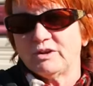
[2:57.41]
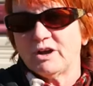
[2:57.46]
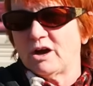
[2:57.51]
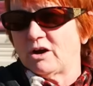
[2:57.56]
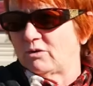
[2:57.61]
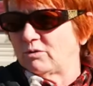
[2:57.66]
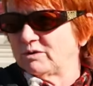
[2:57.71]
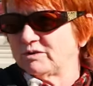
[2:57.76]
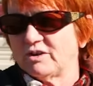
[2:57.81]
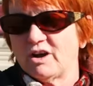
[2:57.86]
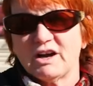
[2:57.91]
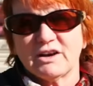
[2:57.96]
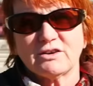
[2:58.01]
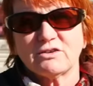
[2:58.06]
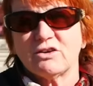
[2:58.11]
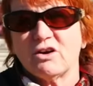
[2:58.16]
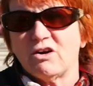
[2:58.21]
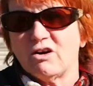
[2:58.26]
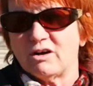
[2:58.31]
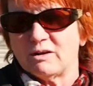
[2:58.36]
not
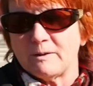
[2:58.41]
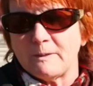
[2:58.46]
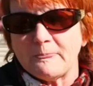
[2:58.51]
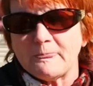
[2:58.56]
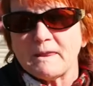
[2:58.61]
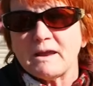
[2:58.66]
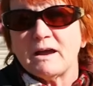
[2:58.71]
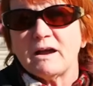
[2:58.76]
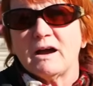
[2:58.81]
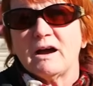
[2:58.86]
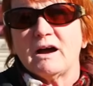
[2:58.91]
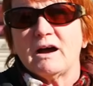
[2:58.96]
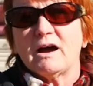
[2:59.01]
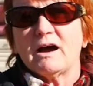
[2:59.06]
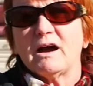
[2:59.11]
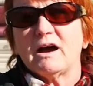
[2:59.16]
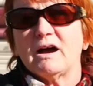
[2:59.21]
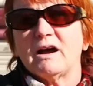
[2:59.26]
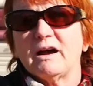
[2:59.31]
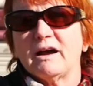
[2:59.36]
at all.
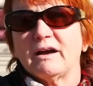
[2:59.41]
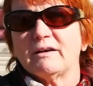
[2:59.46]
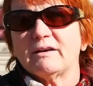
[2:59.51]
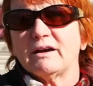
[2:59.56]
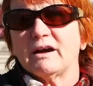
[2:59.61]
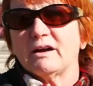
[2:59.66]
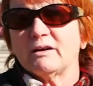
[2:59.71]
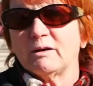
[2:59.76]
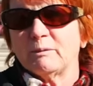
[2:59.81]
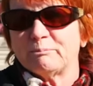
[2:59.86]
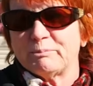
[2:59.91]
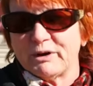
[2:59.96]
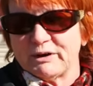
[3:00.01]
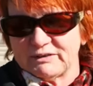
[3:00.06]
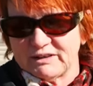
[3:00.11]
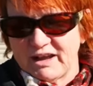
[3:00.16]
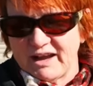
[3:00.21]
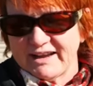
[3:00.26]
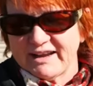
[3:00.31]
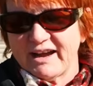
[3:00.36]

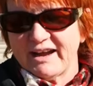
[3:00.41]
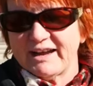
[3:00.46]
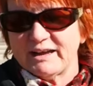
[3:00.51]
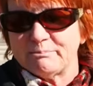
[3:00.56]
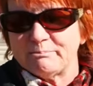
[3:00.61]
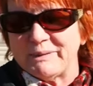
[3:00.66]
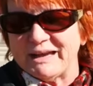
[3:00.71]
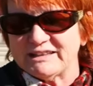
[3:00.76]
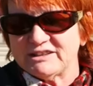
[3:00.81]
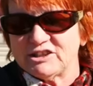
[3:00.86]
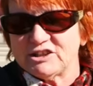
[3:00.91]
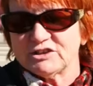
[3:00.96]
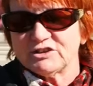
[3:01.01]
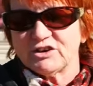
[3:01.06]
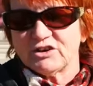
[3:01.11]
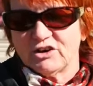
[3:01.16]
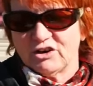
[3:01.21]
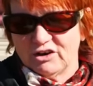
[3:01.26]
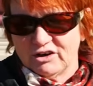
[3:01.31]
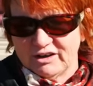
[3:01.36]
But like I had
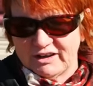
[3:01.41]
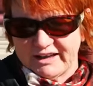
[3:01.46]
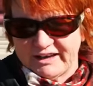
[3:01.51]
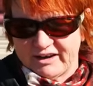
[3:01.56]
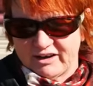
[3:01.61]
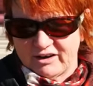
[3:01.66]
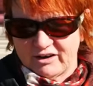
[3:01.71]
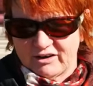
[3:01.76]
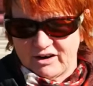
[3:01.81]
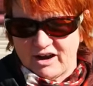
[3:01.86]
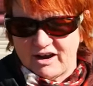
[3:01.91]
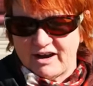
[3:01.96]
mentioned earlier,